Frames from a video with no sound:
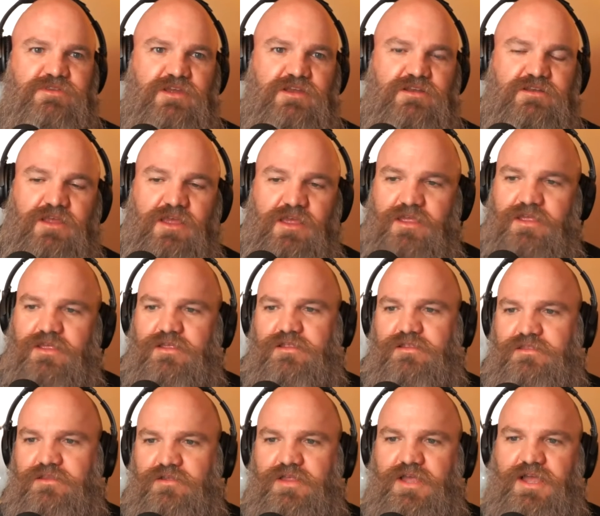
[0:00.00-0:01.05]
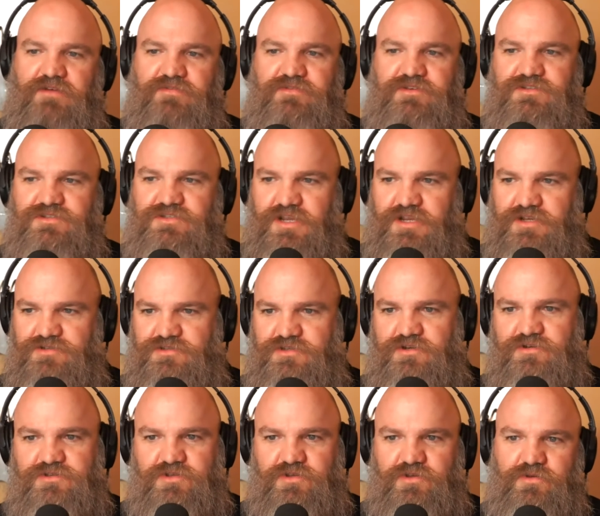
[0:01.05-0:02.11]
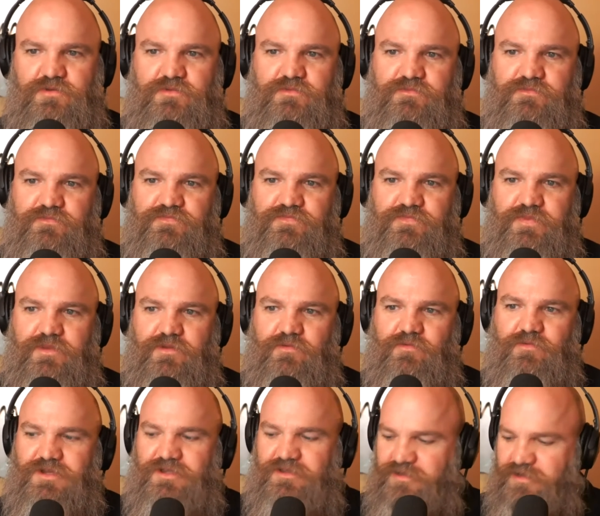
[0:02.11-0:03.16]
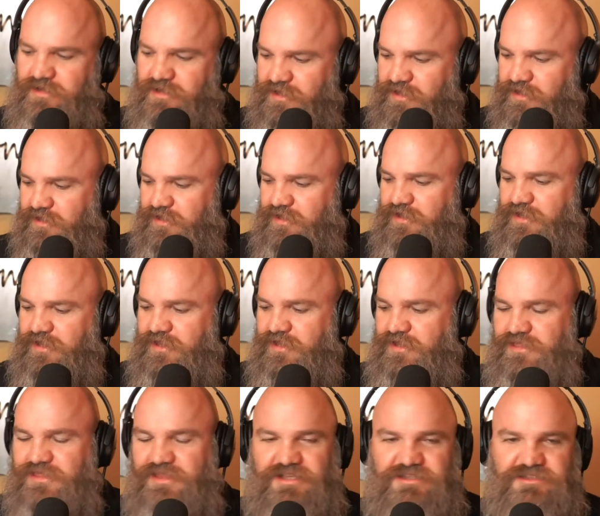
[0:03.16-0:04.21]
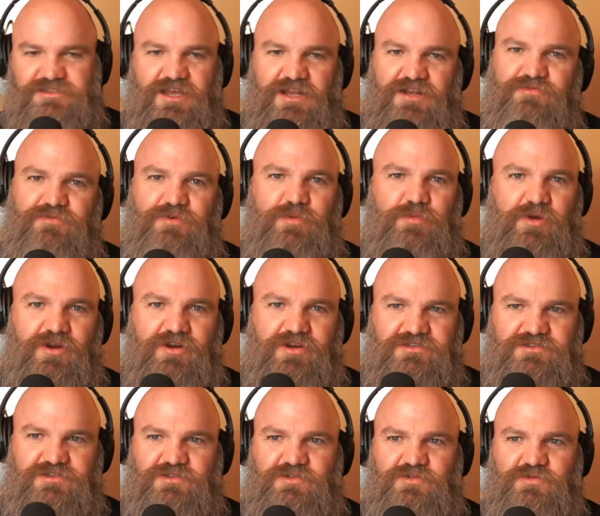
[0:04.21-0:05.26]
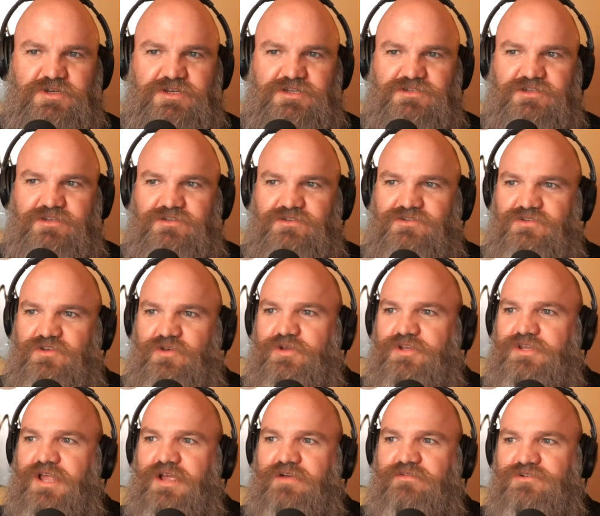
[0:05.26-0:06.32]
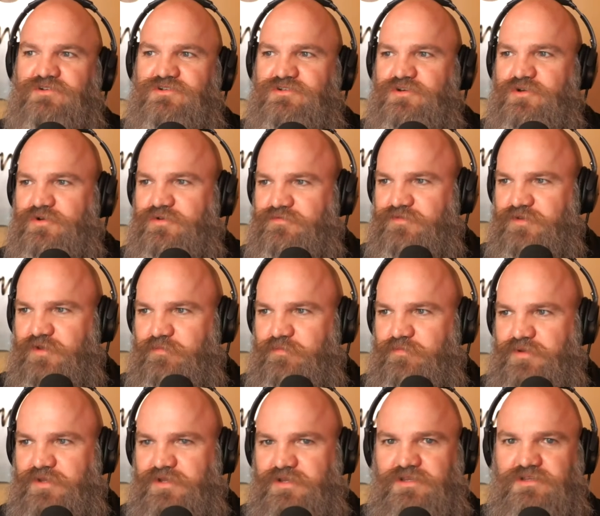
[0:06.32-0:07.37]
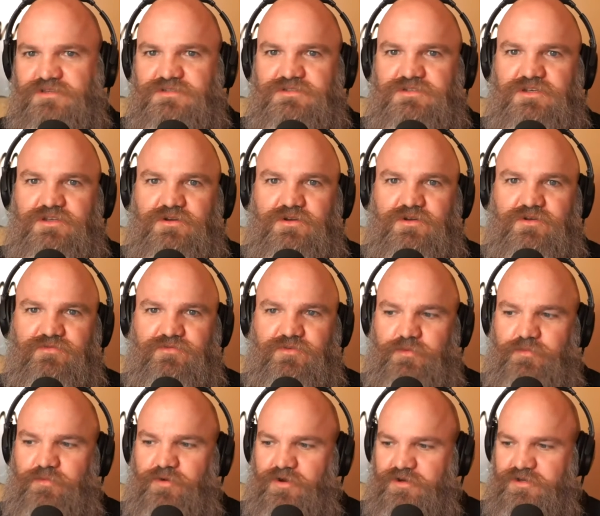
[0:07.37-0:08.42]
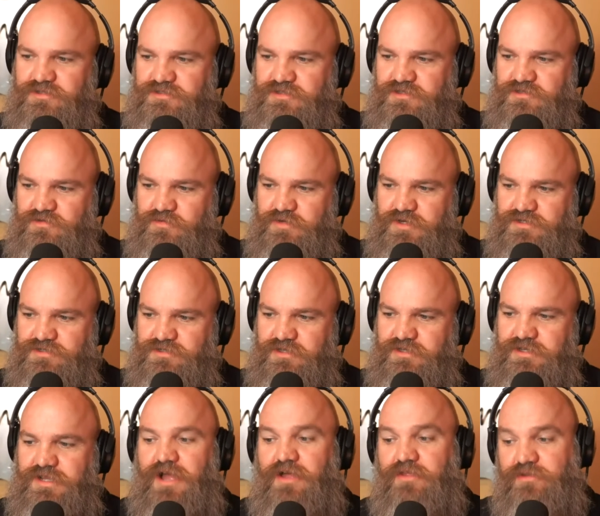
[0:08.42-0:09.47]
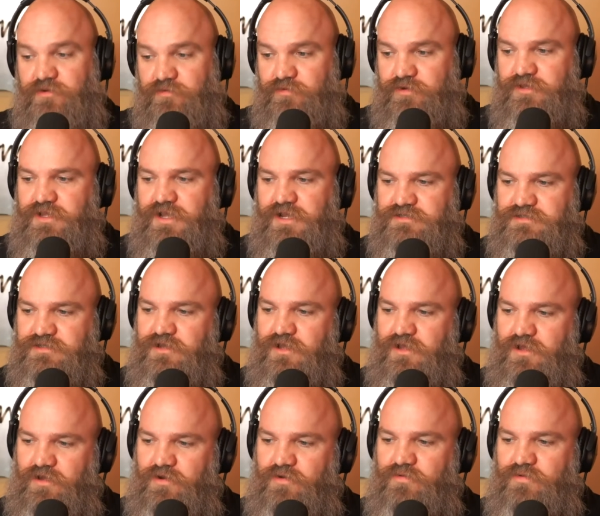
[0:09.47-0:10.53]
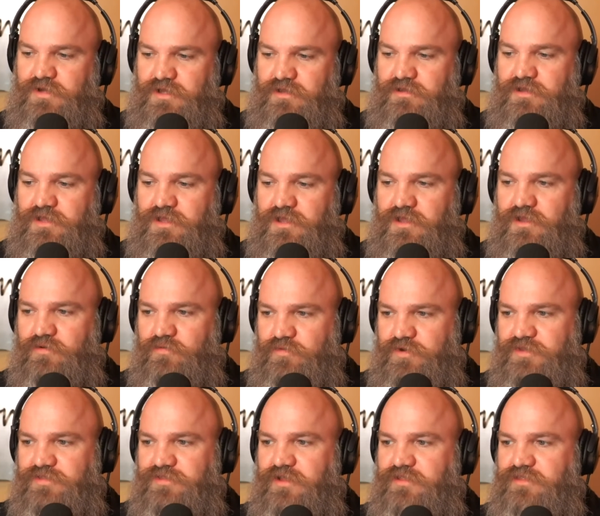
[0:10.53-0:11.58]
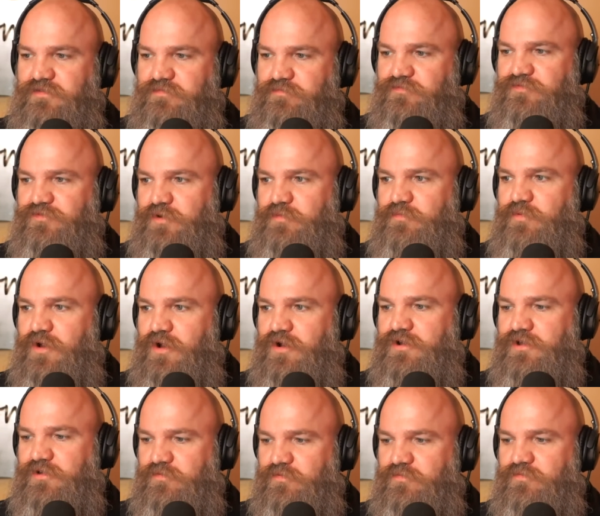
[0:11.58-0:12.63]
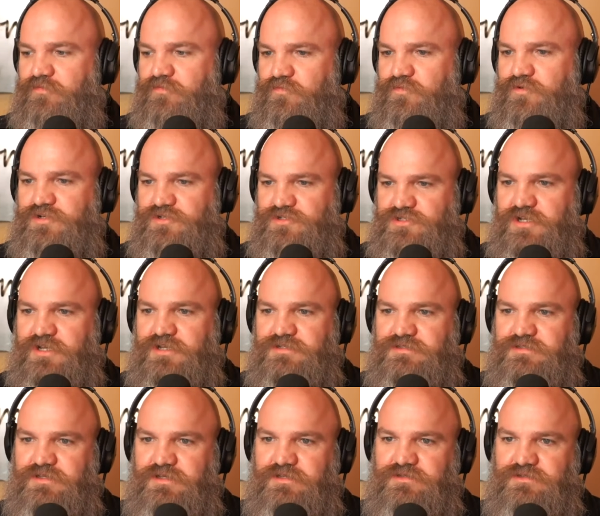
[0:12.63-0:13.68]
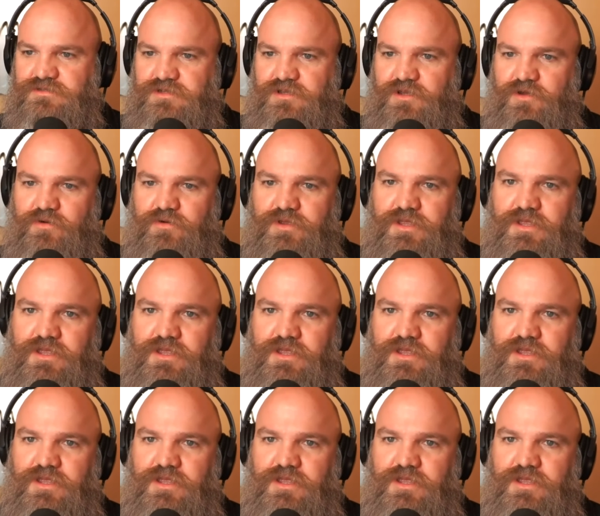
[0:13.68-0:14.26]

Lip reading: then they'll have to change their tune." Well, that's not a free market situation. So it never should have been considered a free market situation. Now they're realizing, oh, well, we thought the free market would adjust it. So